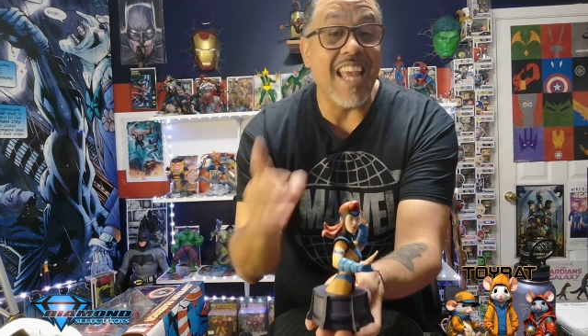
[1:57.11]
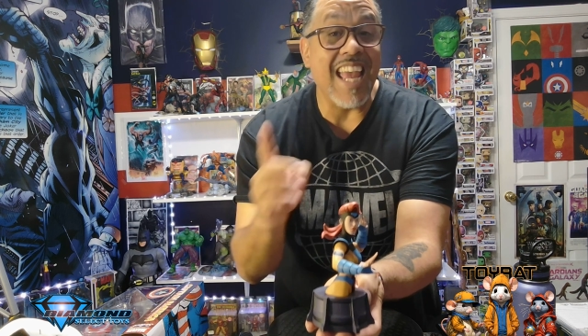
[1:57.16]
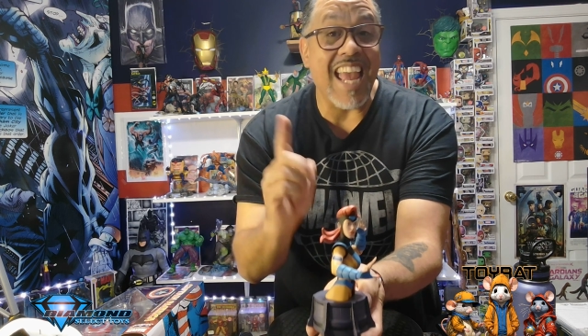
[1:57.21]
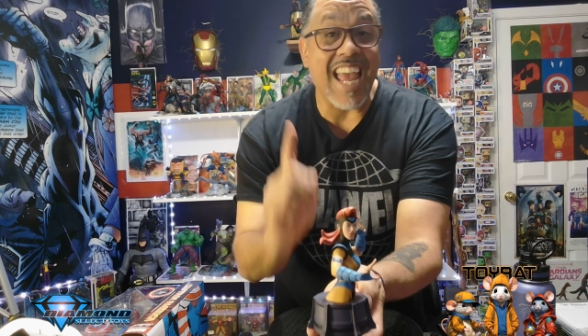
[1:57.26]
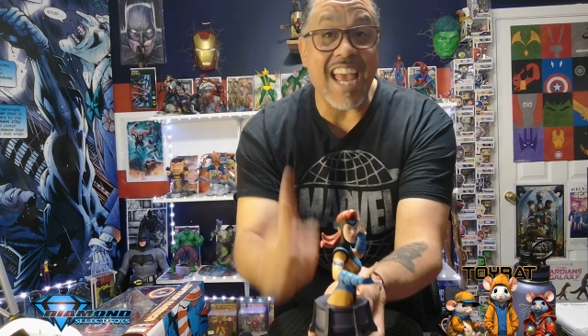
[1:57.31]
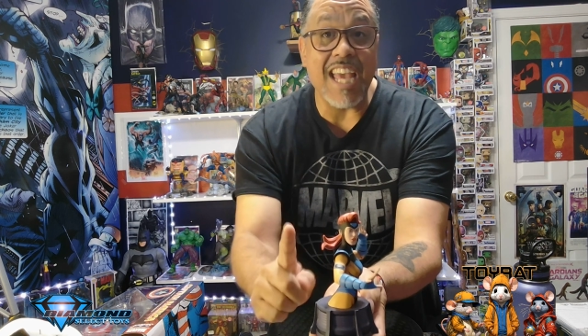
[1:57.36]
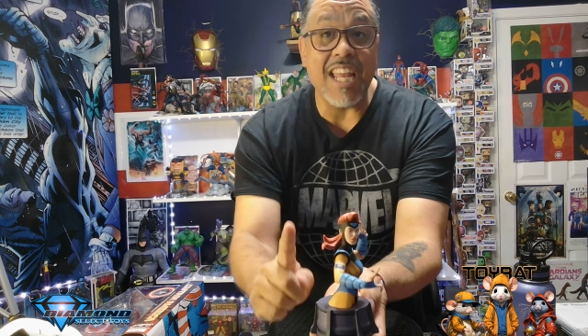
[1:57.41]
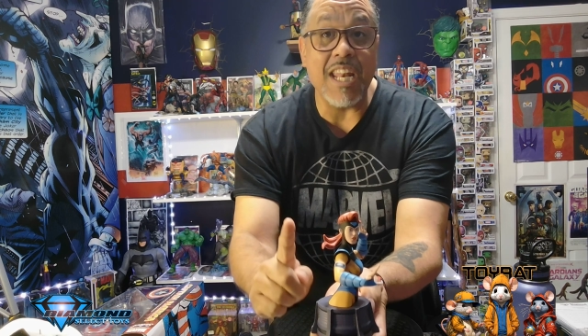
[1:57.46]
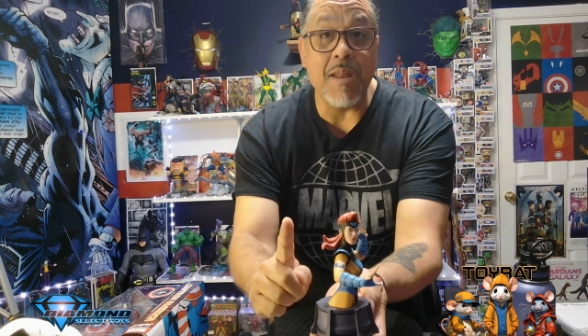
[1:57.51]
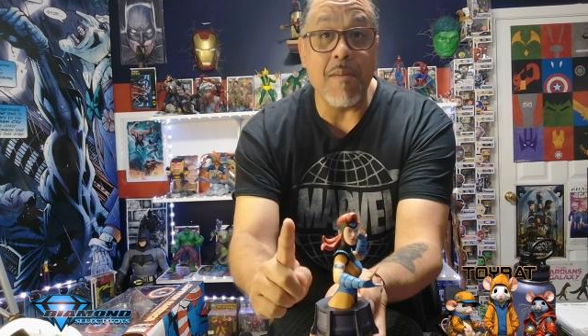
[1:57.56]

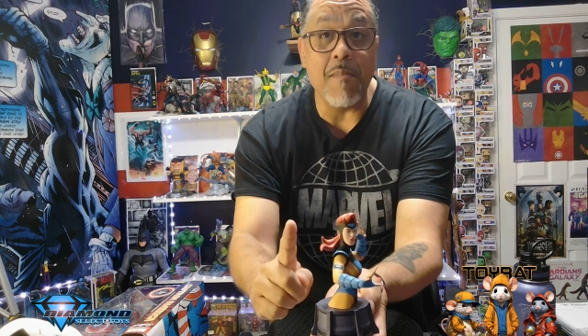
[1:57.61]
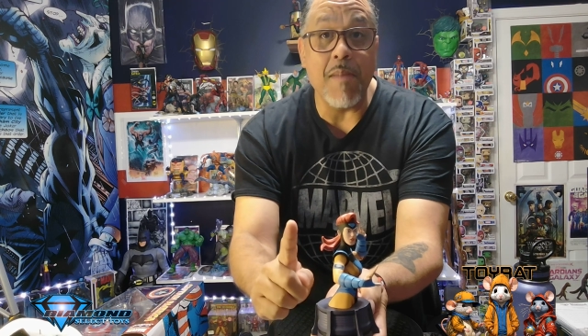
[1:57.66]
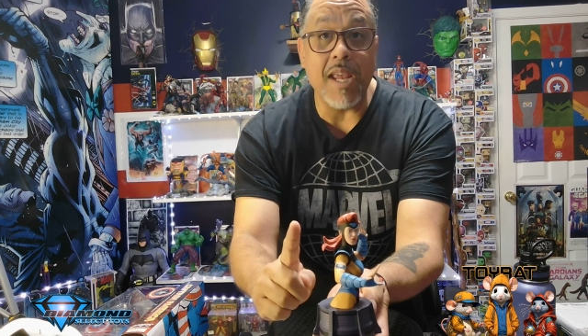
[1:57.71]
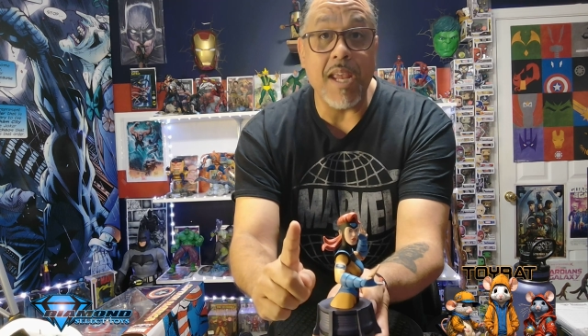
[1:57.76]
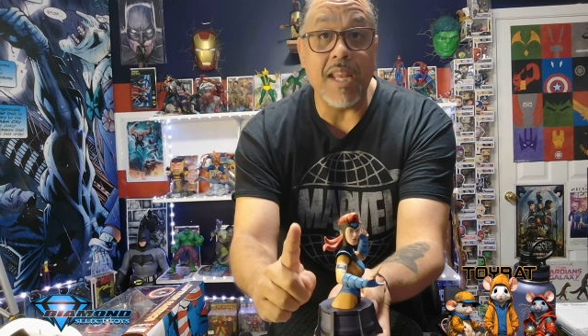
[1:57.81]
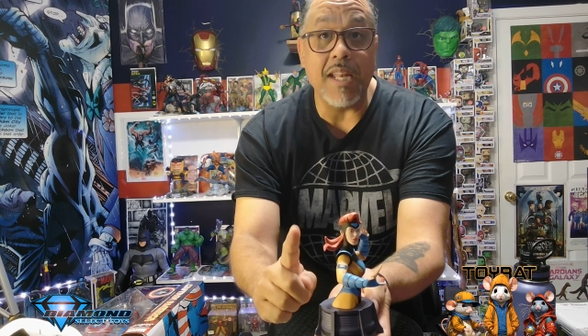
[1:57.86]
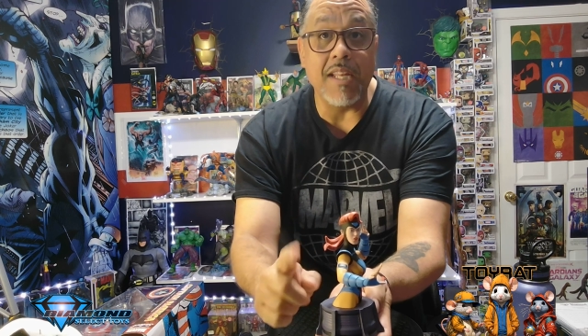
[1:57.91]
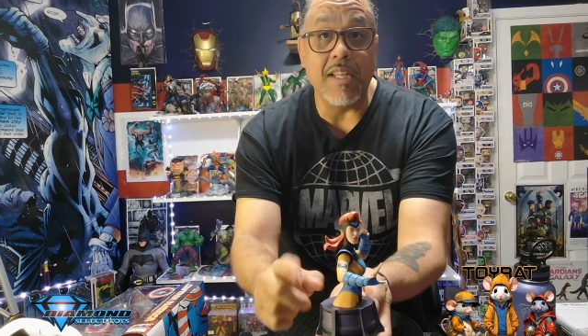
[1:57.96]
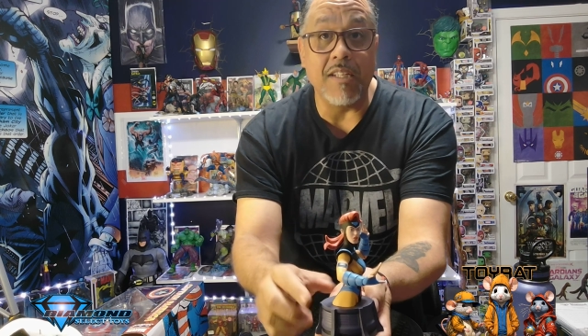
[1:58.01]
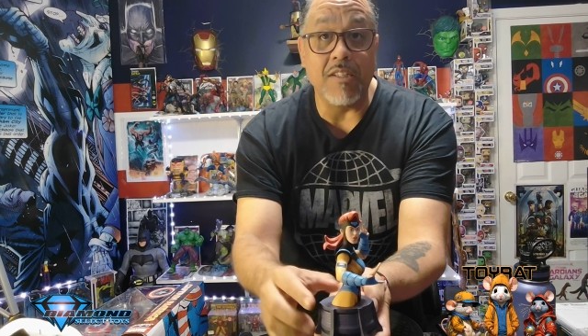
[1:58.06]

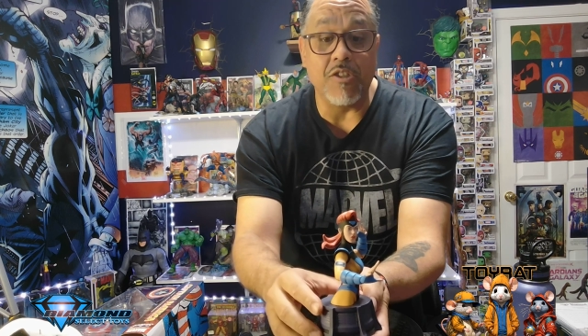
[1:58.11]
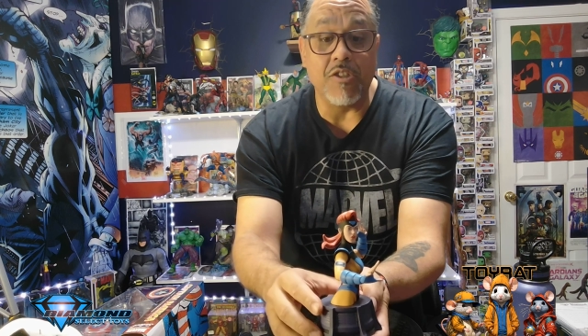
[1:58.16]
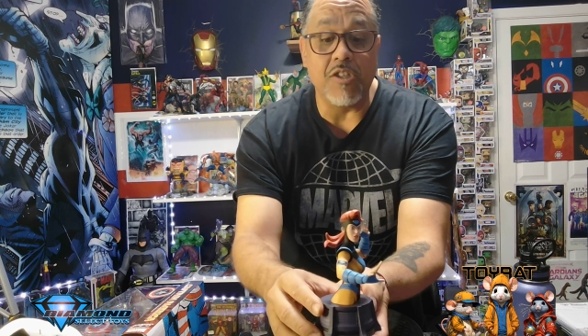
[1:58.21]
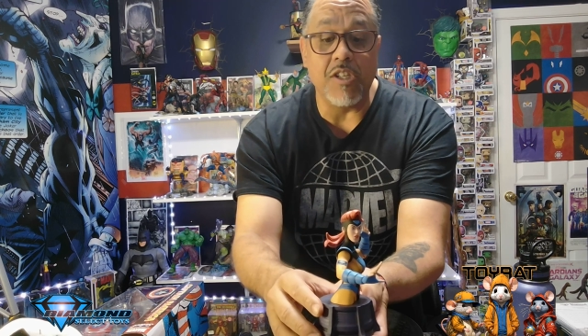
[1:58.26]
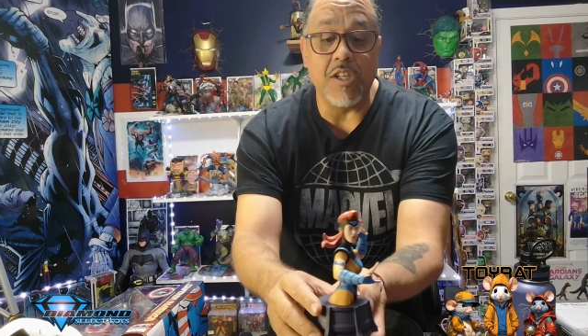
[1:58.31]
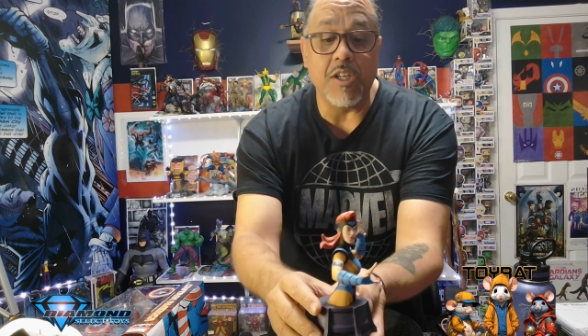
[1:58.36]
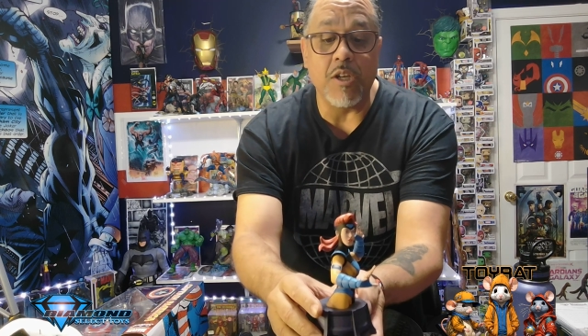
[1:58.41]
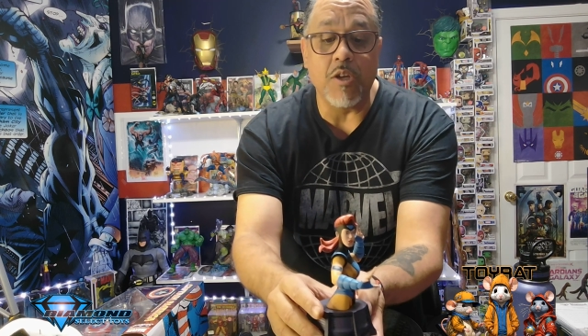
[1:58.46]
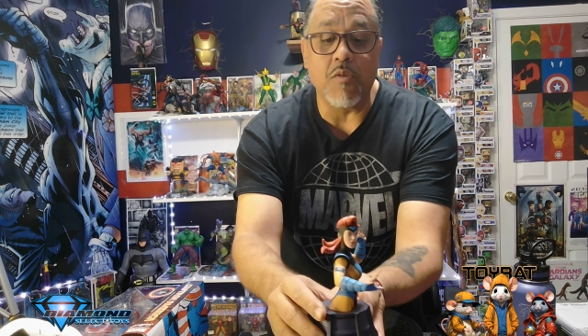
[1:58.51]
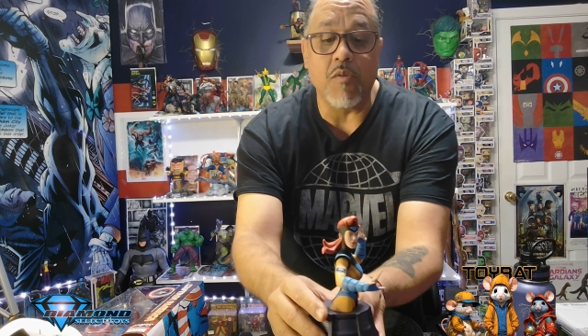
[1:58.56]
animated
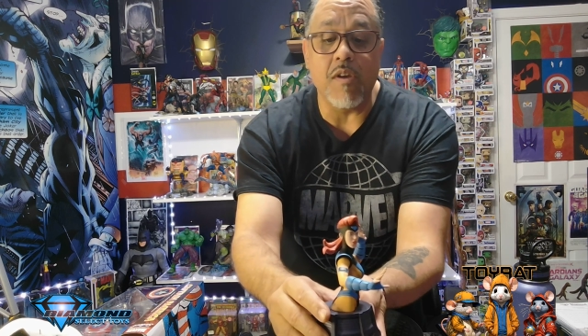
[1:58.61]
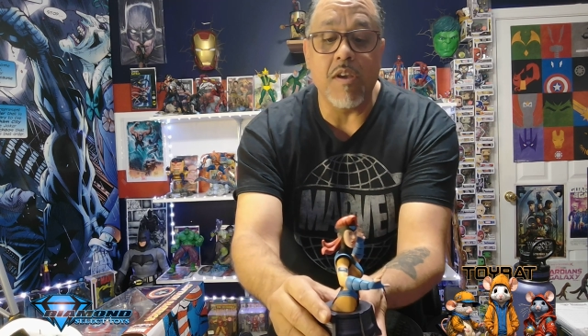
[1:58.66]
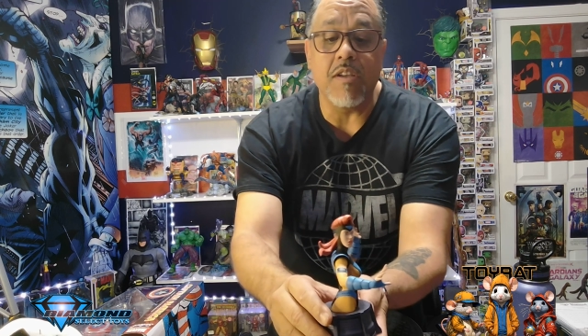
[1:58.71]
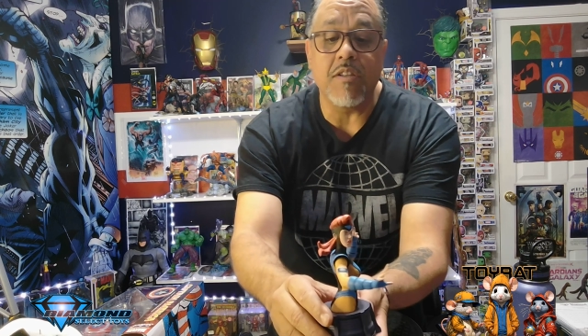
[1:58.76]
Jean Grey,